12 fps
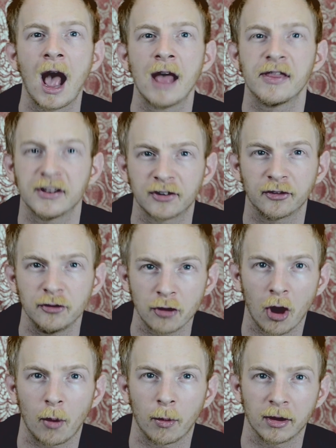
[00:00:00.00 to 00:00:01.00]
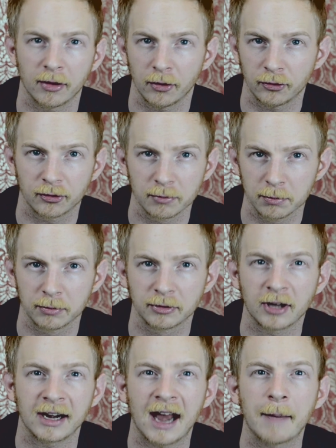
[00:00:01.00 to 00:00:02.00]
This is not one of those
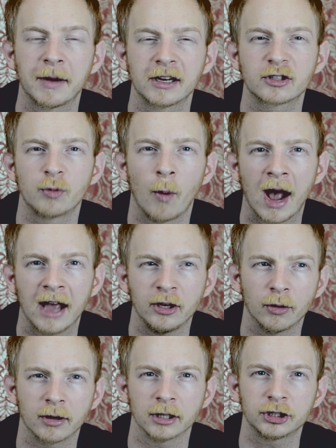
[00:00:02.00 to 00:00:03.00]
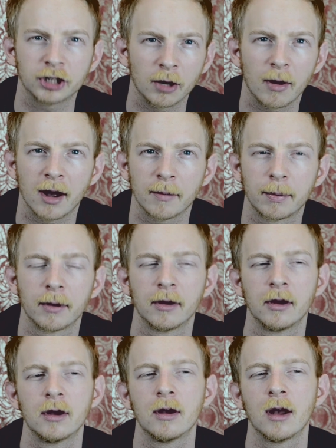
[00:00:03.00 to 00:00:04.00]
dynamics where you're going to show up,
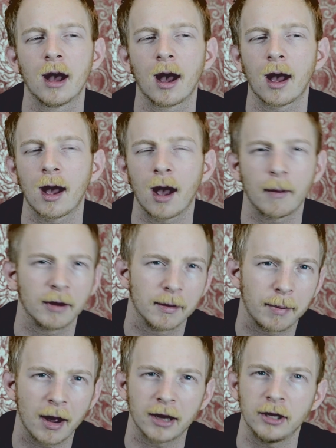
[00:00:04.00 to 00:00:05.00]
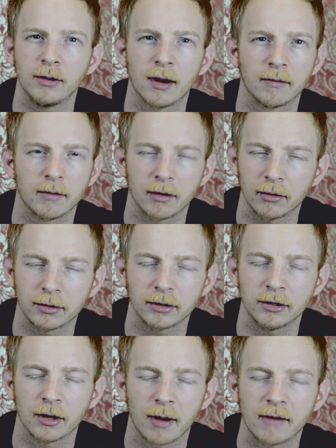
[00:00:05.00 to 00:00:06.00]
I'm going to buy you,
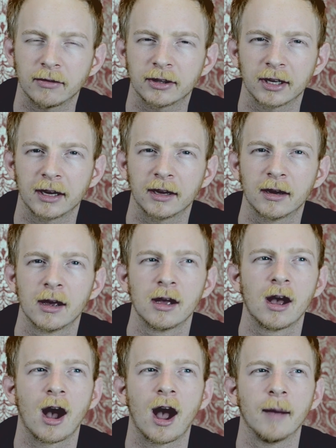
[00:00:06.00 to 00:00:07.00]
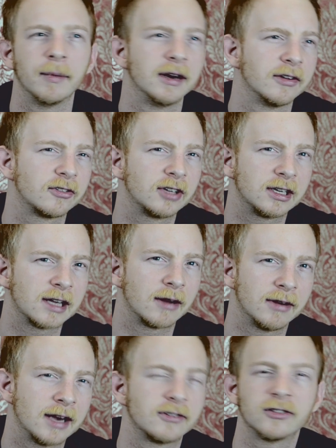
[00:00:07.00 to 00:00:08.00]
everything. I'm going to sit down
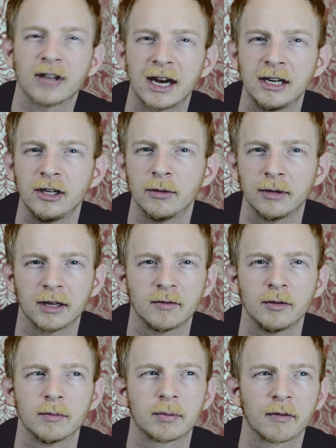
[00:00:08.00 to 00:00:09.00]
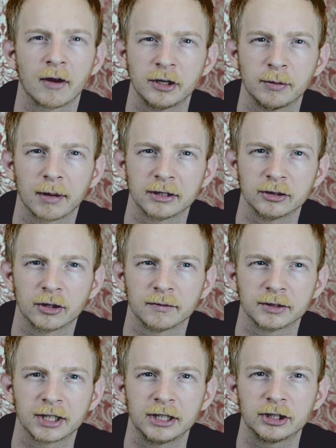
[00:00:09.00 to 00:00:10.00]
and entertain you and provide you pleasant
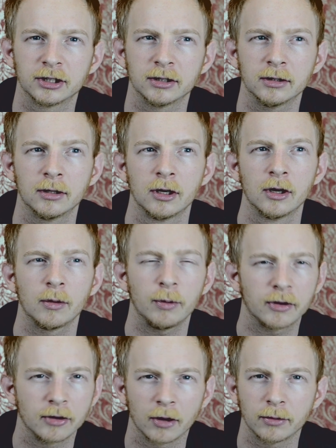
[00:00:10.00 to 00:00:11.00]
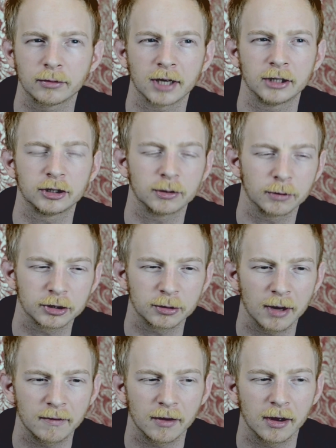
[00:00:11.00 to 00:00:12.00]
conversation with no tension
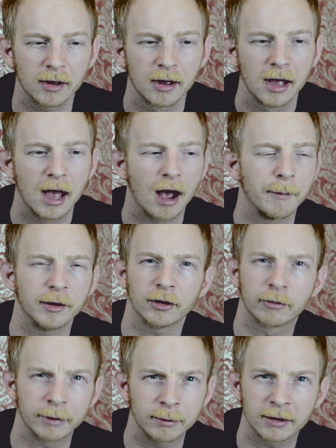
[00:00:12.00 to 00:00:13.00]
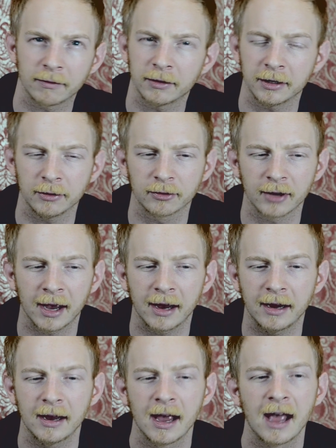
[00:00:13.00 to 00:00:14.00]
whatsoever. I'm going to agree with everything you
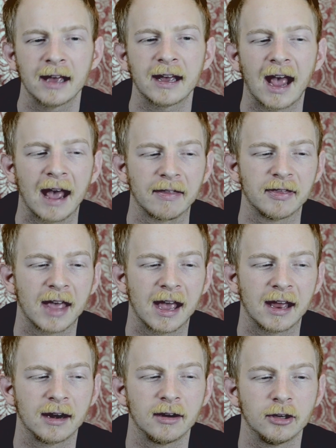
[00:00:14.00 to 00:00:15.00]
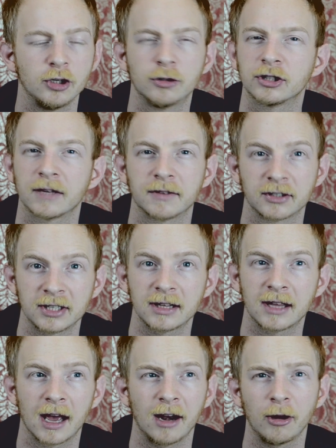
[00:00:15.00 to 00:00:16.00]
say, and then you just have to
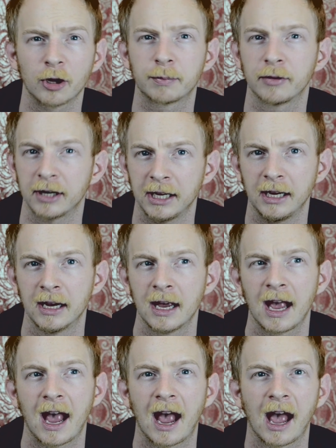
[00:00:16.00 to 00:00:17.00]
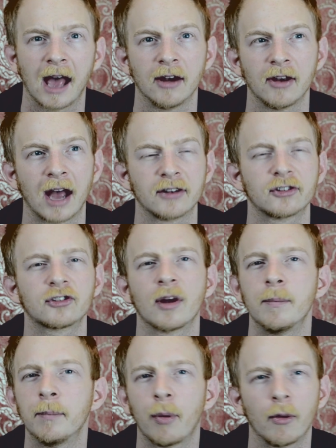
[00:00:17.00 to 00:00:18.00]
sit there, look pretty, and at
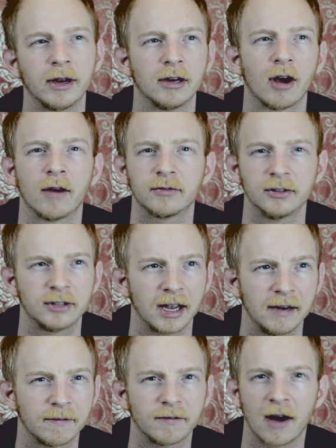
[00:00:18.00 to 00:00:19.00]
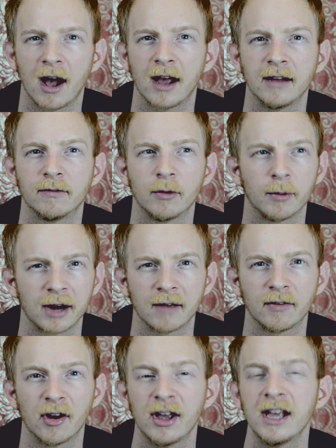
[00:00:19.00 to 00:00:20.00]
some point after date 5 or
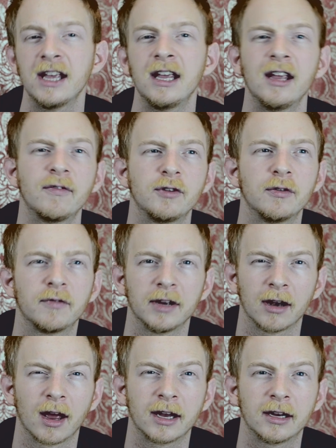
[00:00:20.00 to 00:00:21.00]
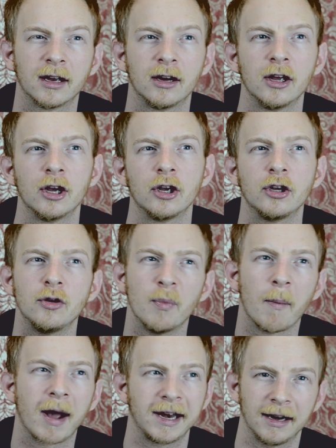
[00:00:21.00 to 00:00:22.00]
whatever, if you feel like it, you
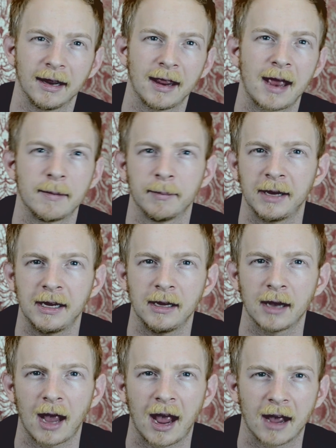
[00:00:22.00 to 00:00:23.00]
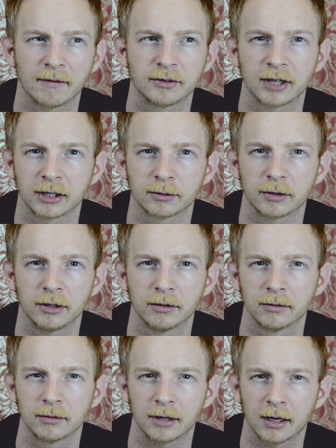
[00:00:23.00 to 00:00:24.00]
might let me have sex with you.
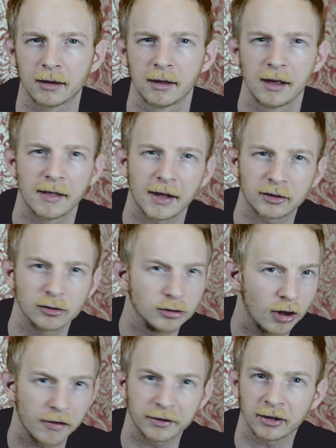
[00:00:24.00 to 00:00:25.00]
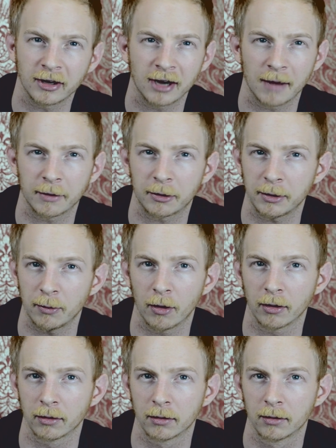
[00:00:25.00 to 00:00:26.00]
Yeah, that's not the dynamic we want.